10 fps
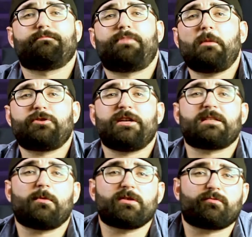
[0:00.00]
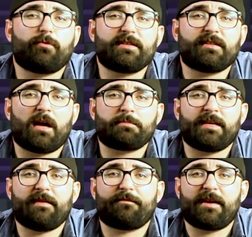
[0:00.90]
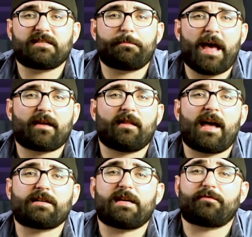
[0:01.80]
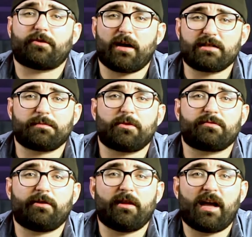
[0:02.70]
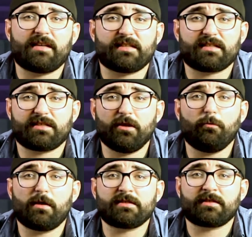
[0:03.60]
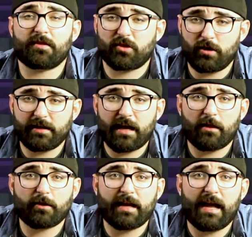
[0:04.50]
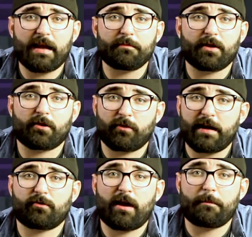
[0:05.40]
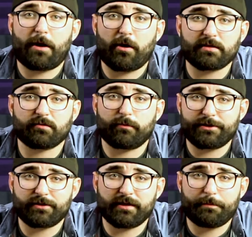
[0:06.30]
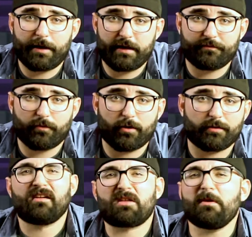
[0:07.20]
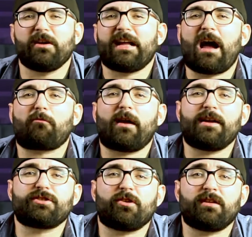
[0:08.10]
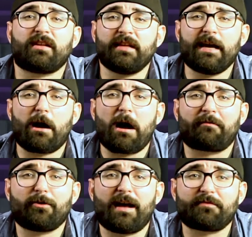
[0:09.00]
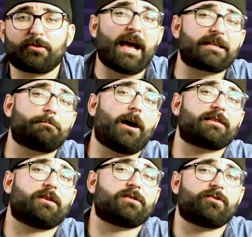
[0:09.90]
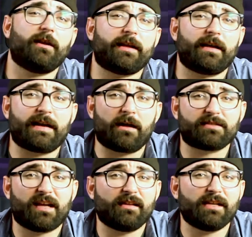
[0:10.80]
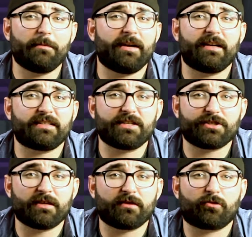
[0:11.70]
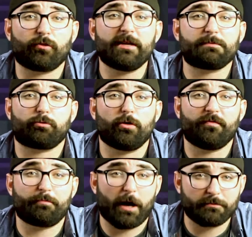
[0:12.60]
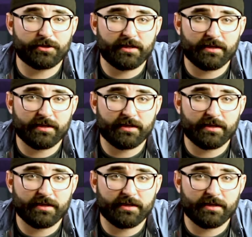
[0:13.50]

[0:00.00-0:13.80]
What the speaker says: PUBG's most recent update faced backlash after customers realized it still wasn't the $30 game their great-grandparents originally paid for. Community outrage turned to glee, however, after Xbox Australia announced a limited edition Greaseproof PUBG